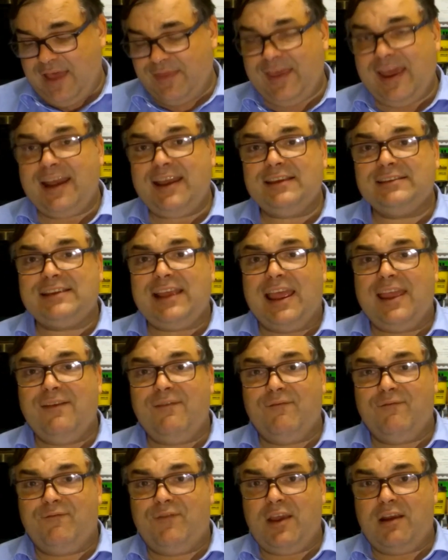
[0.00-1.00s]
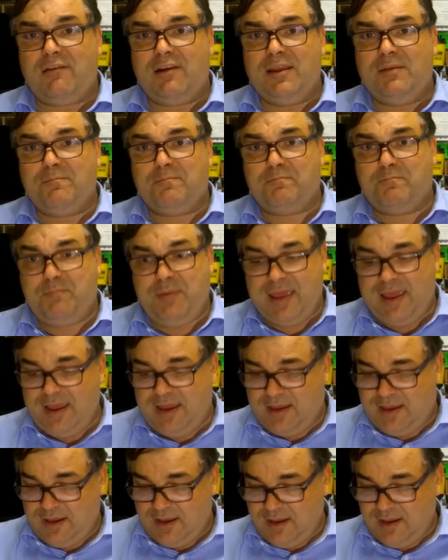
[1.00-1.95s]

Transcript: that is a very big